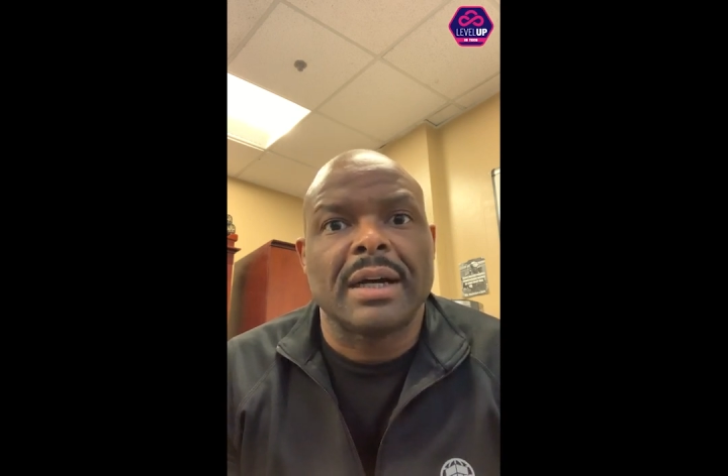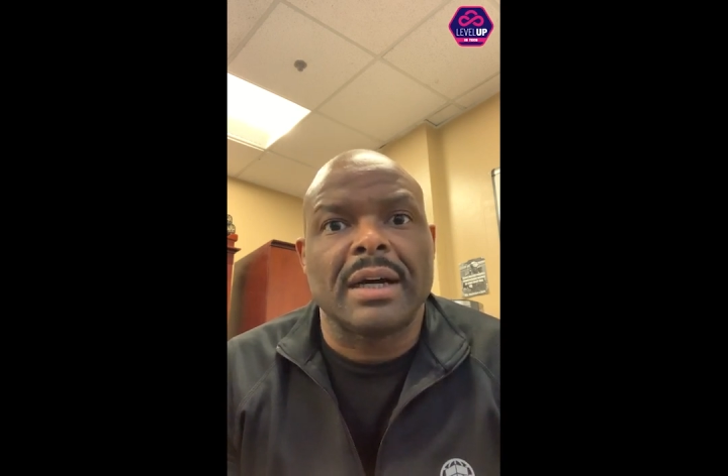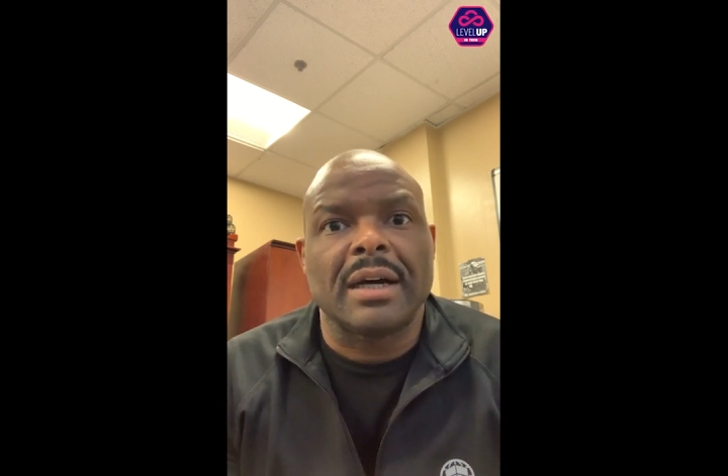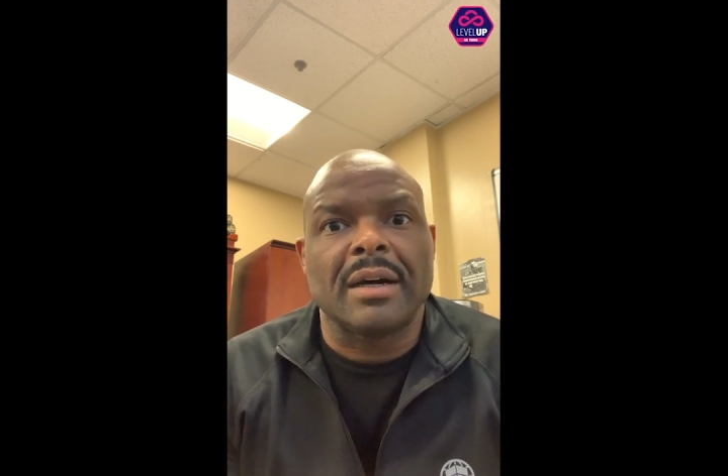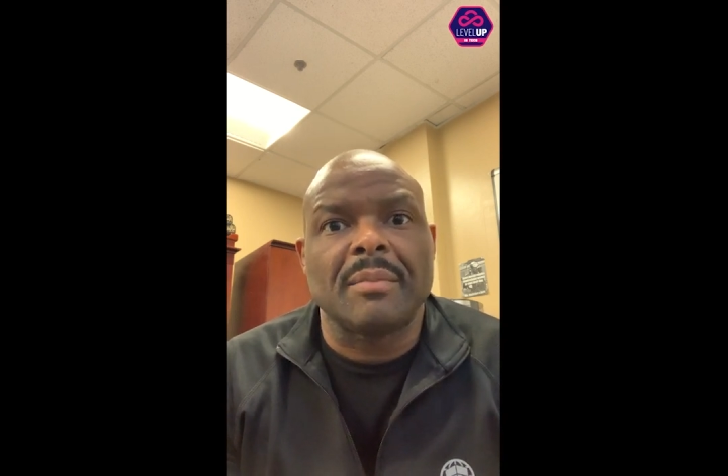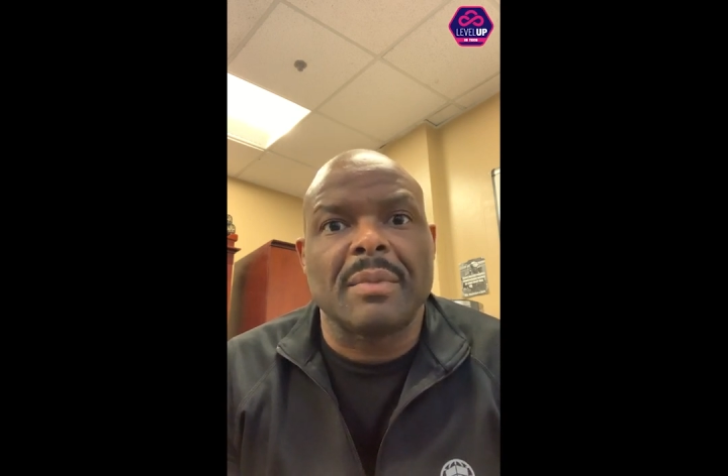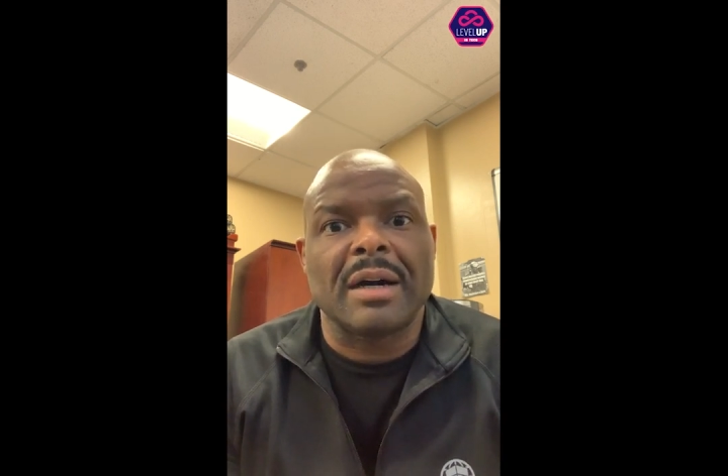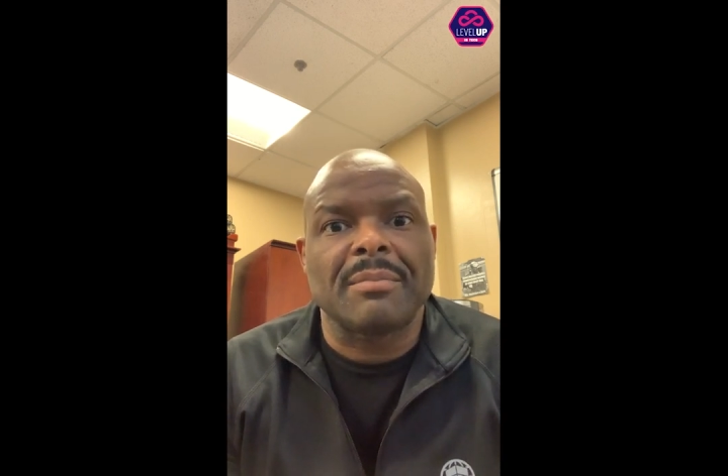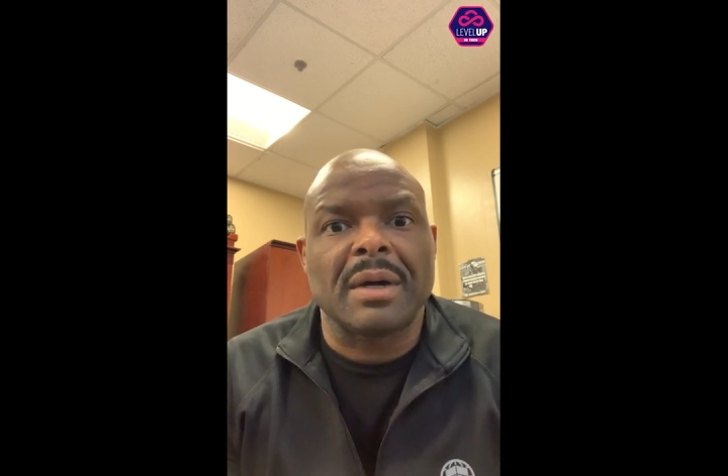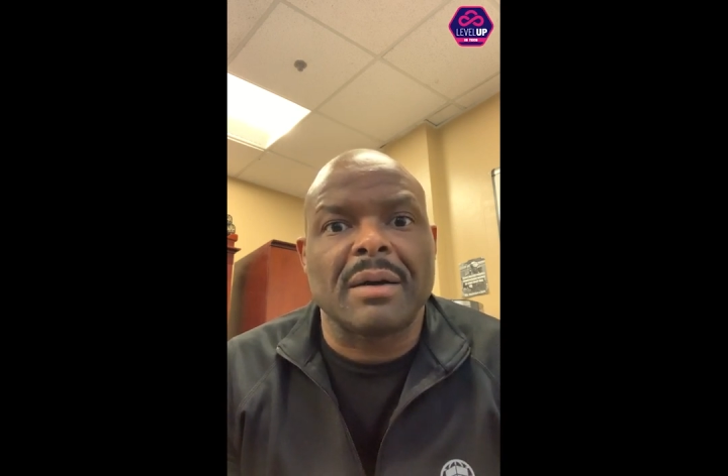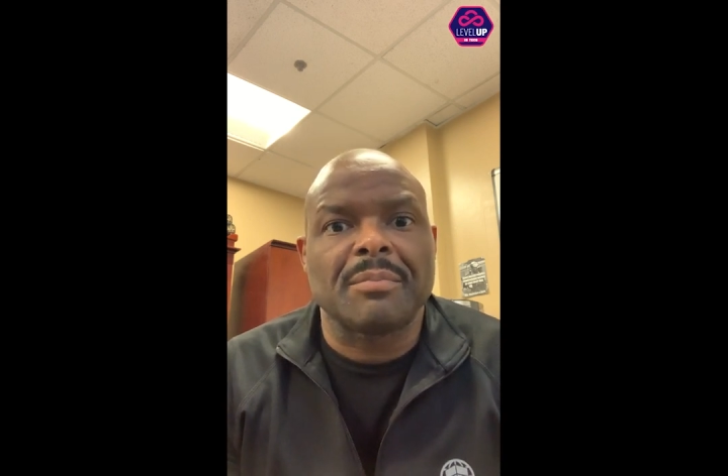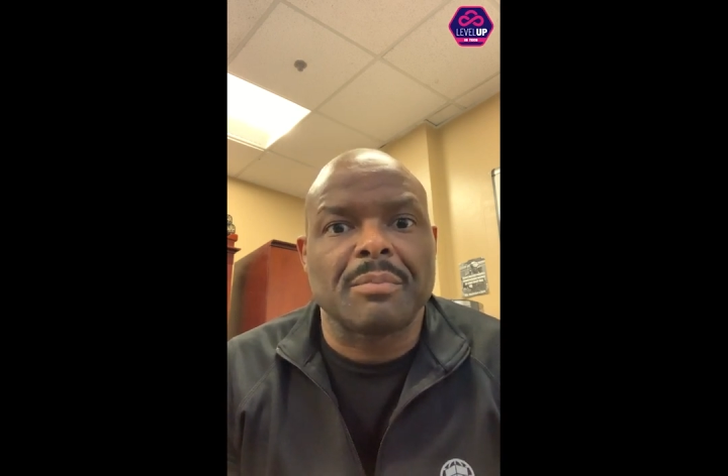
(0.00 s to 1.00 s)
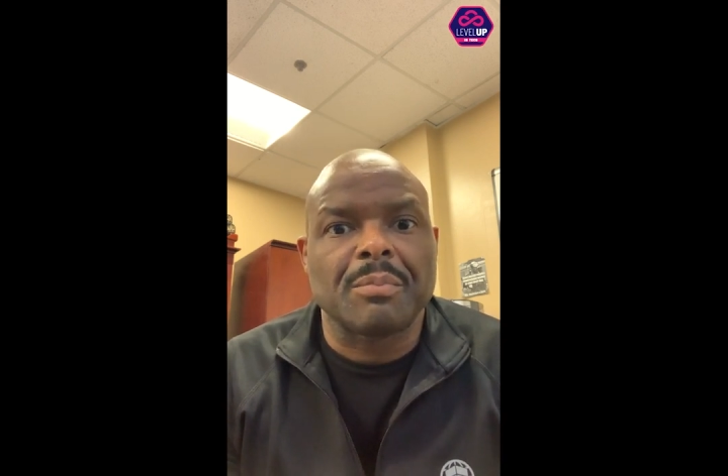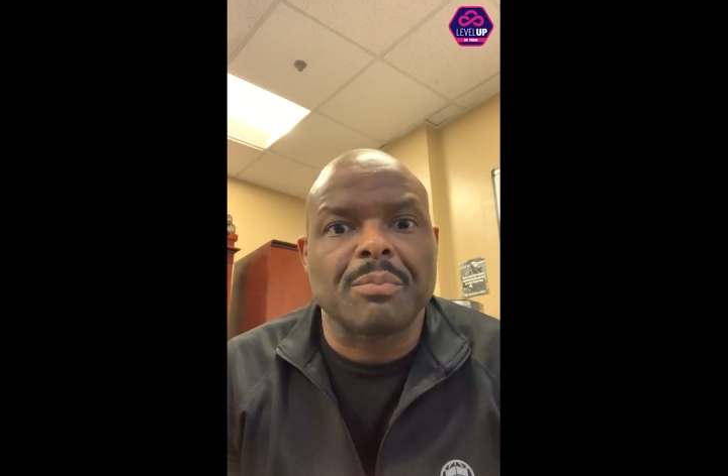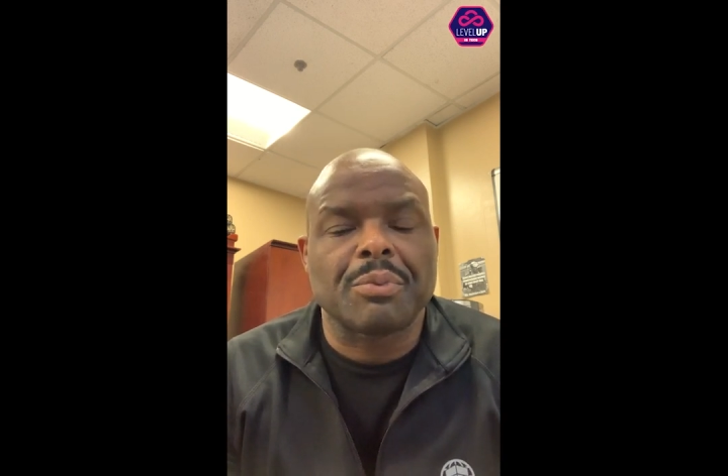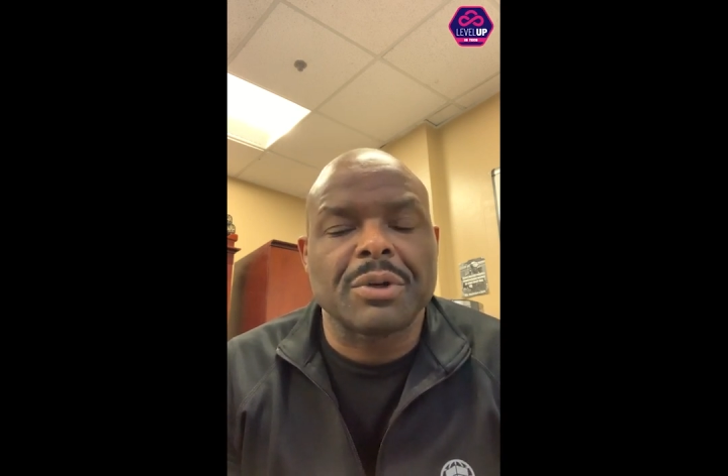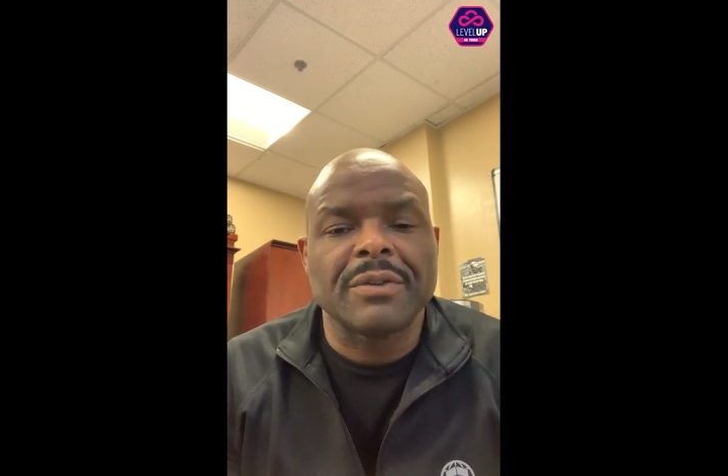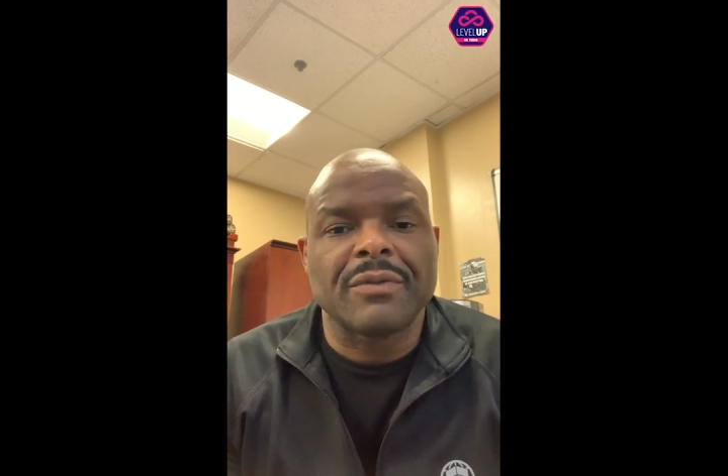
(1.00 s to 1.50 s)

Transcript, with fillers: Um, I'm, I'm, pretty